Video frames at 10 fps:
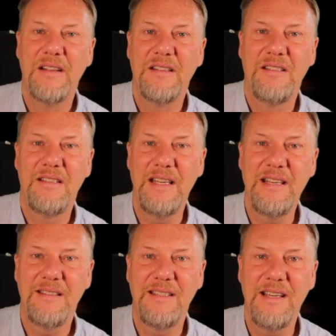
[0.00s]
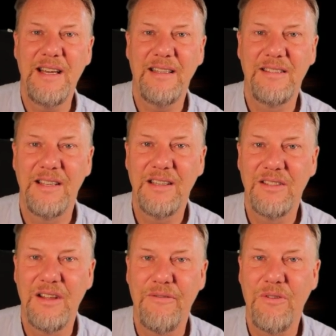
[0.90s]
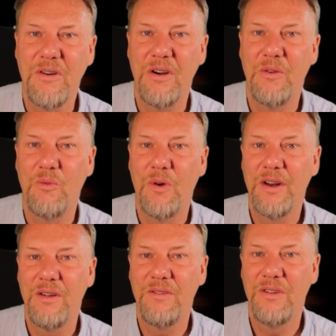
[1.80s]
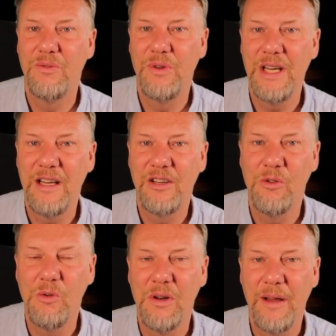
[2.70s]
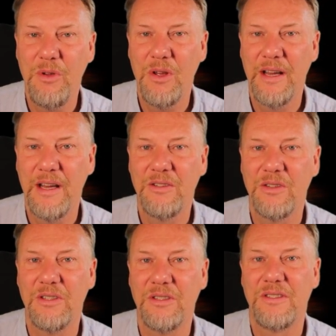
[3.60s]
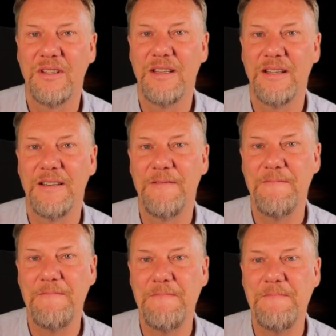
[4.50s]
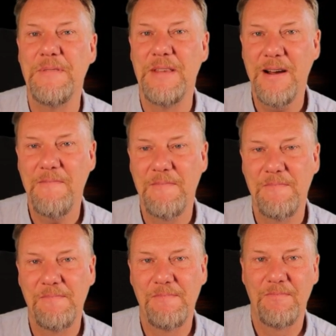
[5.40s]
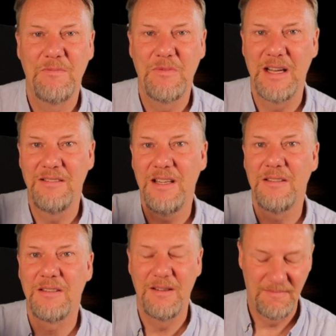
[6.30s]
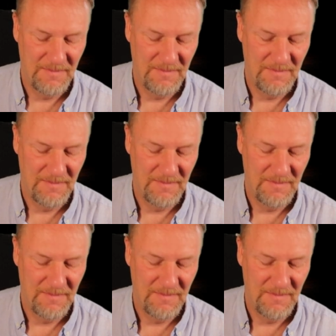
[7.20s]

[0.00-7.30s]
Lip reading: CCS64, one of the really cool emulators. Yeah, test it.